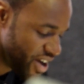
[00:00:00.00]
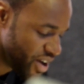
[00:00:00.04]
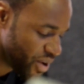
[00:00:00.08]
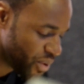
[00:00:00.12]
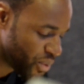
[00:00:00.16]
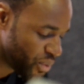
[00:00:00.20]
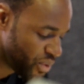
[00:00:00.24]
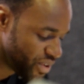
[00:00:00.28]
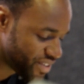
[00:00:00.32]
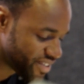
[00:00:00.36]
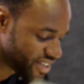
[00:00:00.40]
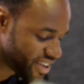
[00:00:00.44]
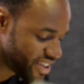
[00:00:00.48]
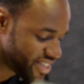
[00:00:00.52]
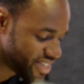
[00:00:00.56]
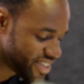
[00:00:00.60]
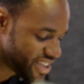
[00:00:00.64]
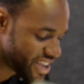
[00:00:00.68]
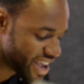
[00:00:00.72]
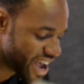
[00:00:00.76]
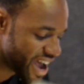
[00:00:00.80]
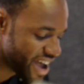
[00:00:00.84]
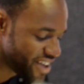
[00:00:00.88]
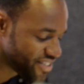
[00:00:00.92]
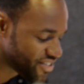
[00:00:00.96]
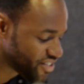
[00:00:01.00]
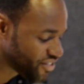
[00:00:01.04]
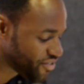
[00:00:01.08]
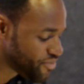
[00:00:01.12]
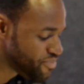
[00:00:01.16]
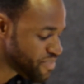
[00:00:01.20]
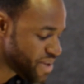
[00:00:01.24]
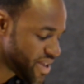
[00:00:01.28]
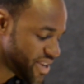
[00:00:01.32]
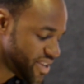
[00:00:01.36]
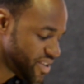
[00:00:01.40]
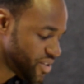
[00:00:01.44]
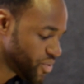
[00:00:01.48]
which in the eyes of
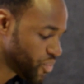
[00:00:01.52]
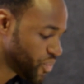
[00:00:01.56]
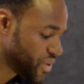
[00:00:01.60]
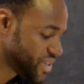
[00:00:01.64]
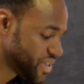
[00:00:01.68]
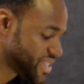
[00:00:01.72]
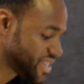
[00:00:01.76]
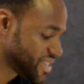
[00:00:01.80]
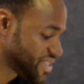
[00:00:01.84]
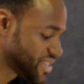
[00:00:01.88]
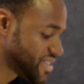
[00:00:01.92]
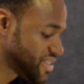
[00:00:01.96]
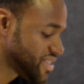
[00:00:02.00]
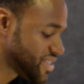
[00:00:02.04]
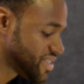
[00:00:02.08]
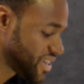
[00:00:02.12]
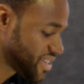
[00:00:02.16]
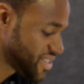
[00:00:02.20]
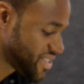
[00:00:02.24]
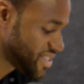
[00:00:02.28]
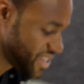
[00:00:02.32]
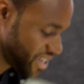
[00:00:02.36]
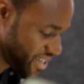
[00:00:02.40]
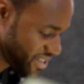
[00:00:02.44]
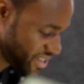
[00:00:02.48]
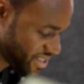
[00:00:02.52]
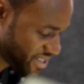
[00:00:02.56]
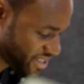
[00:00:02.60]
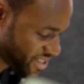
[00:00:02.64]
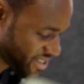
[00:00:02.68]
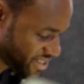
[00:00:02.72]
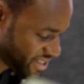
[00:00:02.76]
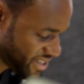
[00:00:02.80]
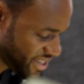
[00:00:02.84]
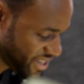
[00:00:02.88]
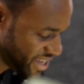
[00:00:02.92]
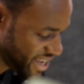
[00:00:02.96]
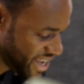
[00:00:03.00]
many was a
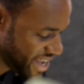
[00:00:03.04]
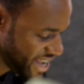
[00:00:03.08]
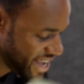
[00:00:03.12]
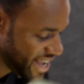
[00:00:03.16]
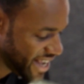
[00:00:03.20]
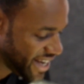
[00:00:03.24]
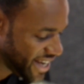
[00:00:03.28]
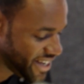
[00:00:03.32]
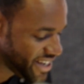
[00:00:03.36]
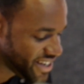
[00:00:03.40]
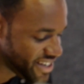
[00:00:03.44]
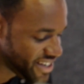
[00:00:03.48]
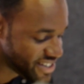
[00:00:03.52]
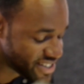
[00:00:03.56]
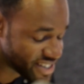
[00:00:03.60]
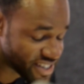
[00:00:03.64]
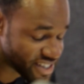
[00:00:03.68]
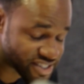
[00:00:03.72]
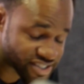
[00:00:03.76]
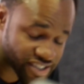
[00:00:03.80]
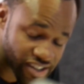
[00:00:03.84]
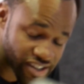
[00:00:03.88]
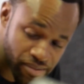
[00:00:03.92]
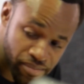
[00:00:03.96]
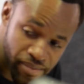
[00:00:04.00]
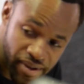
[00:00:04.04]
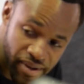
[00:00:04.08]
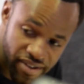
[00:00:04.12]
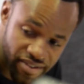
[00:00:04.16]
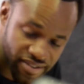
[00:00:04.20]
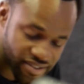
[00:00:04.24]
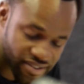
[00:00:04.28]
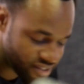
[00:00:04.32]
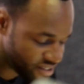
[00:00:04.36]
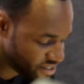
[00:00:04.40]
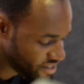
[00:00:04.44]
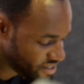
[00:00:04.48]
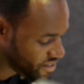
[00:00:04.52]
success. Ladies and
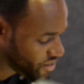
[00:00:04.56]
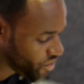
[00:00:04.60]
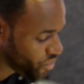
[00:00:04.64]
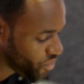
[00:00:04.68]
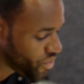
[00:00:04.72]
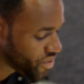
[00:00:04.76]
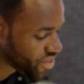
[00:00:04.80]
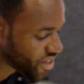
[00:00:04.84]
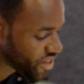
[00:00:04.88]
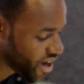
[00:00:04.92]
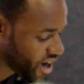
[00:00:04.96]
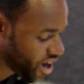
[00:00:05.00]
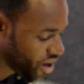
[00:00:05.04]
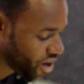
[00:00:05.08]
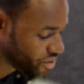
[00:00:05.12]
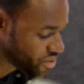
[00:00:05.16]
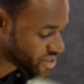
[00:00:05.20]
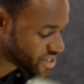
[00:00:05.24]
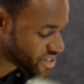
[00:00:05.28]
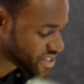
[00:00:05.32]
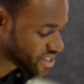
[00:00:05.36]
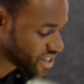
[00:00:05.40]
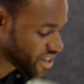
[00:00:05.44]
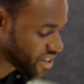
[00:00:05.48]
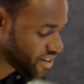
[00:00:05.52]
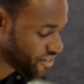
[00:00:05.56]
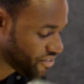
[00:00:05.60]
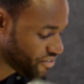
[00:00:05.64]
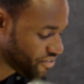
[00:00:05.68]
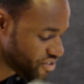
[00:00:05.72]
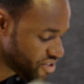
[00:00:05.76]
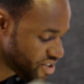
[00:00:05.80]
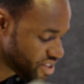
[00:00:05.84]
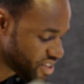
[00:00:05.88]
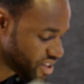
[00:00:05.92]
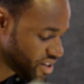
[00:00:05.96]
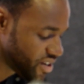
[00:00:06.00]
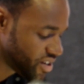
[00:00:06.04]
gentlemen, without
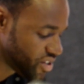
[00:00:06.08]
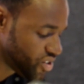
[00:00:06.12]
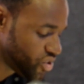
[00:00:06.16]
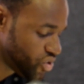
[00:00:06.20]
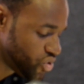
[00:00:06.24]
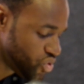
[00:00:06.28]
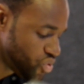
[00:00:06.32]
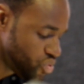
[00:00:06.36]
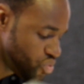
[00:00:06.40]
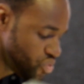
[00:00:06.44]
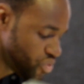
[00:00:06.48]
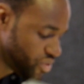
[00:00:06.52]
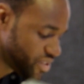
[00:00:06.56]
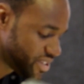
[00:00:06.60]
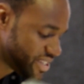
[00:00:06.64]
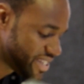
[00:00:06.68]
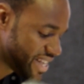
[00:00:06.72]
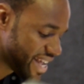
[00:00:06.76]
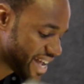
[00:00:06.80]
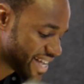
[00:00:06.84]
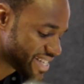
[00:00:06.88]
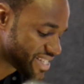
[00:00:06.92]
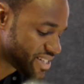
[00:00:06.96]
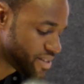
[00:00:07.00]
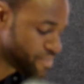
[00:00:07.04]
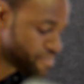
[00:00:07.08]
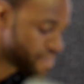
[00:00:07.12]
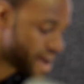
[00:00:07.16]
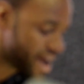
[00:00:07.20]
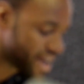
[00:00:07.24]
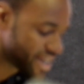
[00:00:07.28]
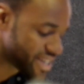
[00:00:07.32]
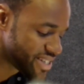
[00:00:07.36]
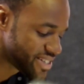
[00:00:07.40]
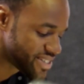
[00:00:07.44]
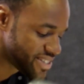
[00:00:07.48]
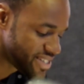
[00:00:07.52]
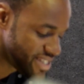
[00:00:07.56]
further ado, Dazzle
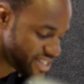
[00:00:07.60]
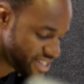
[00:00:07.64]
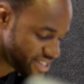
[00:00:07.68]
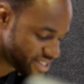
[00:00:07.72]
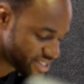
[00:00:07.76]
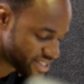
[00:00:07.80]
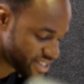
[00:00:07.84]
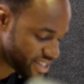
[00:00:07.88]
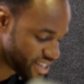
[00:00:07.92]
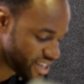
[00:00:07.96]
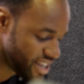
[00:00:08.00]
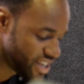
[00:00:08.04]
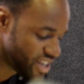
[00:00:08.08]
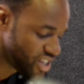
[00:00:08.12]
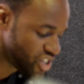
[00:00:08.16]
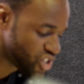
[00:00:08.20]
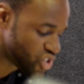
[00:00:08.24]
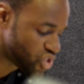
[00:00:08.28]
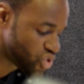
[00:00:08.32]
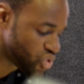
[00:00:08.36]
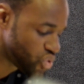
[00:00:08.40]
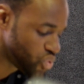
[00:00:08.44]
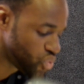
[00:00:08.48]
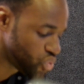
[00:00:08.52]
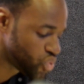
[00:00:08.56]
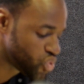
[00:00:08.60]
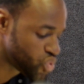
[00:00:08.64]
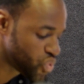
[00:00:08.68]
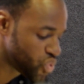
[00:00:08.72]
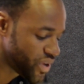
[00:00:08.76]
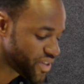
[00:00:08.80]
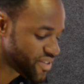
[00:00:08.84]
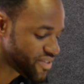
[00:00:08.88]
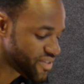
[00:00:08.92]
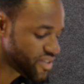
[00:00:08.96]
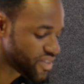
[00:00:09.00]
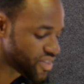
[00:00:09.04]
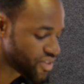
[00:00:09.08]
Magazine's issue
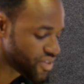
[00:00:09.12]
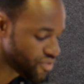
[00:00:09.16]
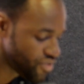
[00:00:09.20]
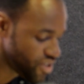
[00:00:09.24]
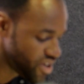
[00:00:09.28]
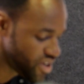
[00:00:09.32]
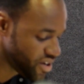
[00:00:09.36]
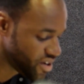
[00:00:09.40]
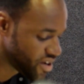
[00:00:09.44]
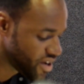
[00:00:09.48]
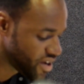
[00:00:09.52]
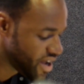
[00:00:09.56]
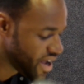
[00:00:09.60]
23,